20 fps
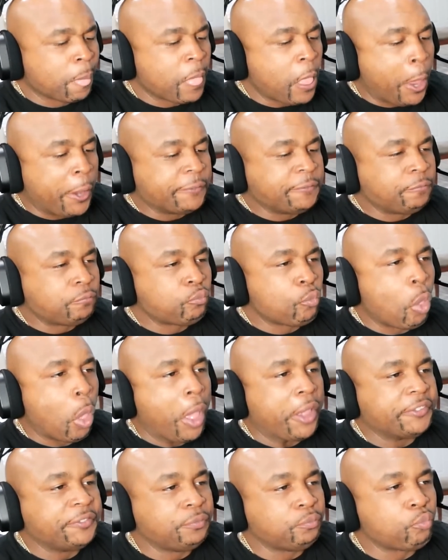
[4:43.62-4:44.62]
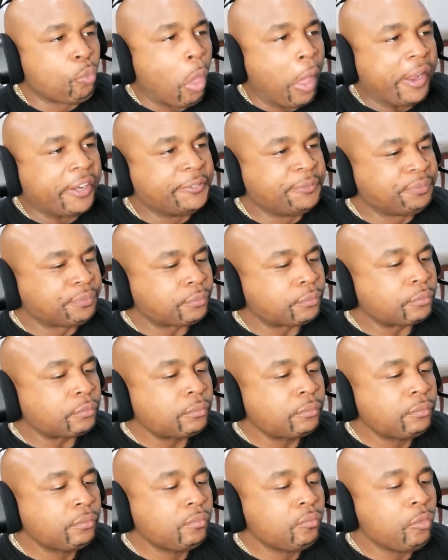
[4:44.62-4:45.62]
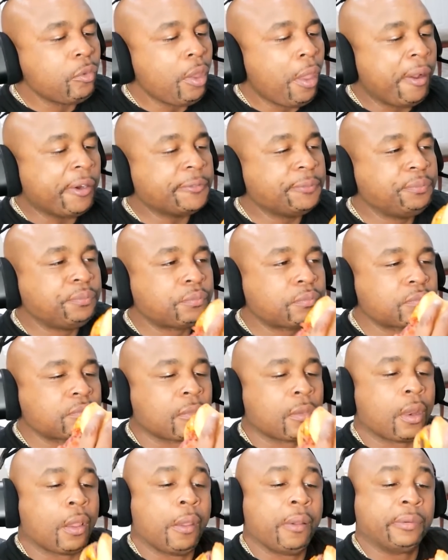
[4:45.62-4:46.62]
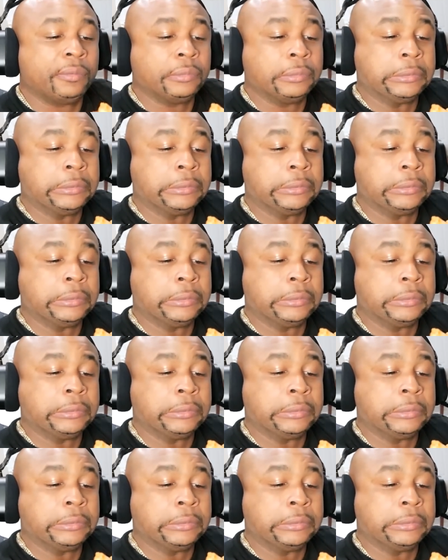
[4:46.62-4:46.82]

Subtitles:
No, I haven't. Bye, I'm going out.